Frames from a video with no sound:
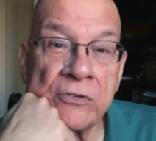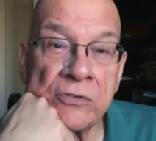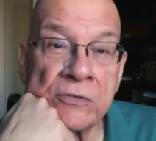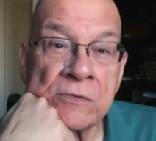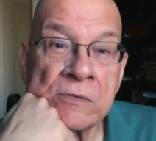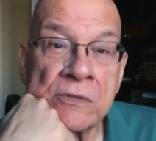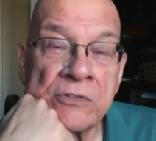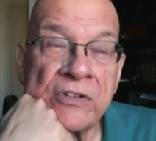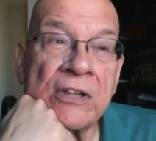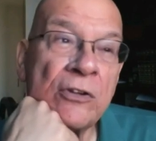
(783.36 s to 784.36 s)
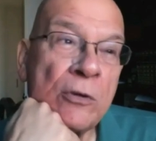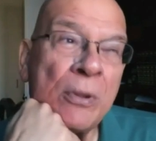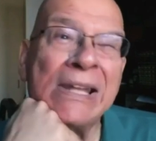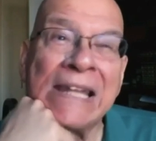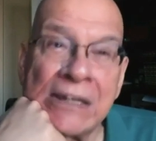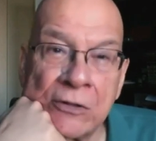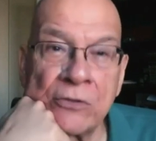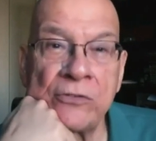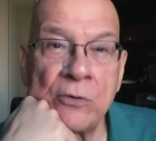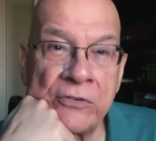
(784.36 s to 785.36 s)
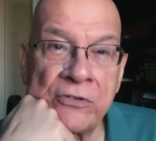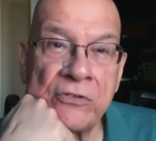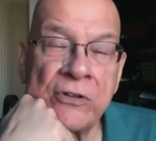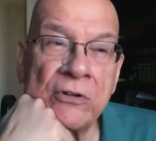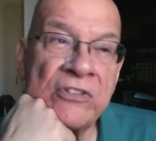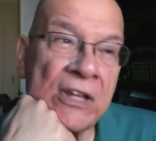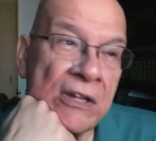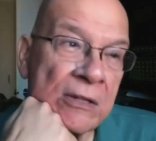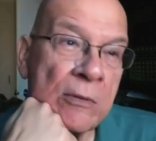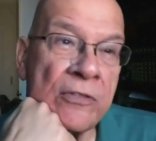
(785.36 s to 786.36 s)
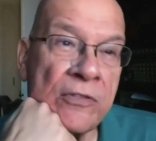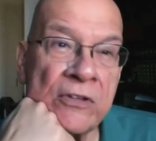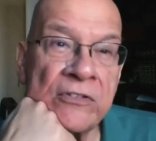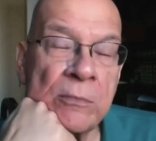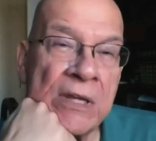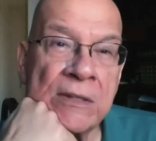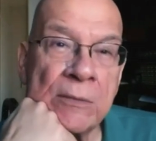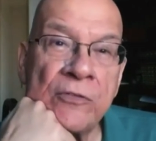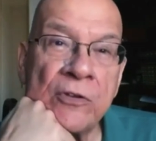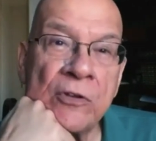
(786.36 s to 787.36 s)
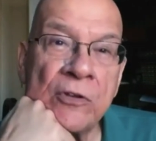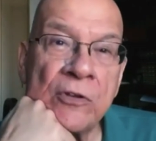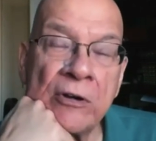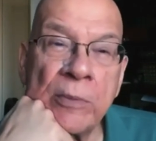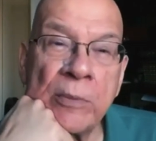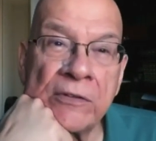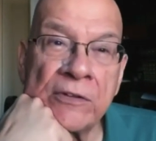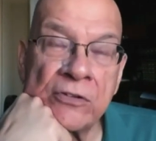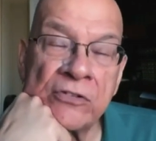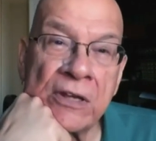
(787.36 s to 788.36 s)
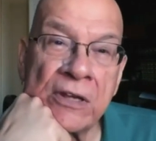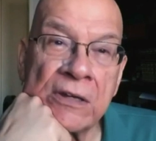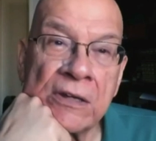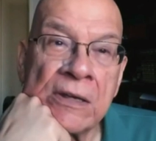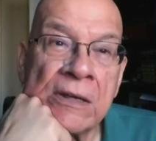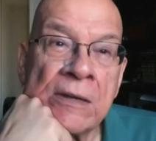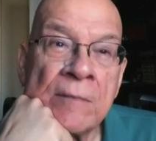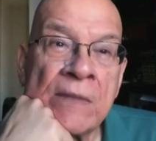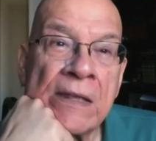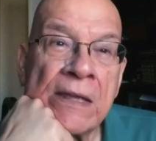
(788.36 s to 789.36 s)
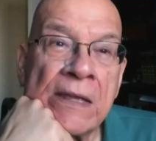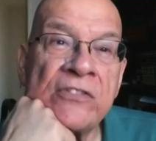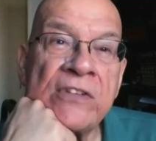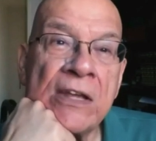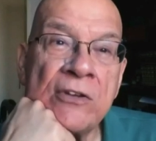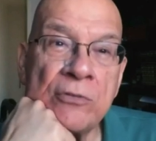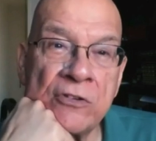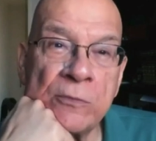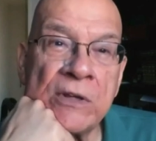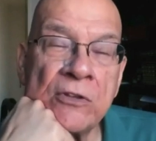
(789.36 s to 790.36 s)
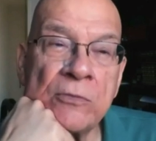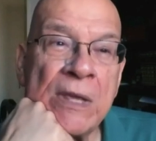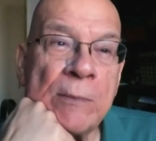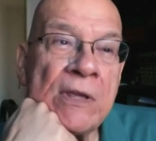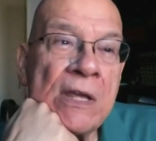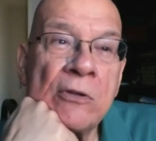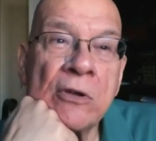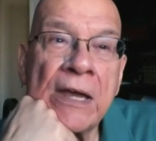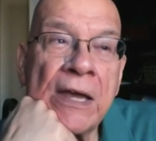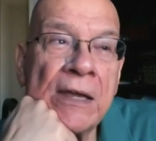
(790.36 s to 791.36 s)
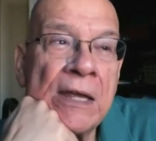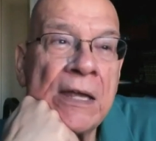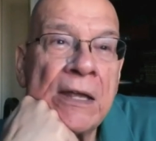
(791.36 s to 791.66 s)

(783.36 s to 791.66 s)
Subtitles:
sources, secular political sources that are telling them the things that make them feel better about their side. Yeah. And it's dangerous because maybe, look,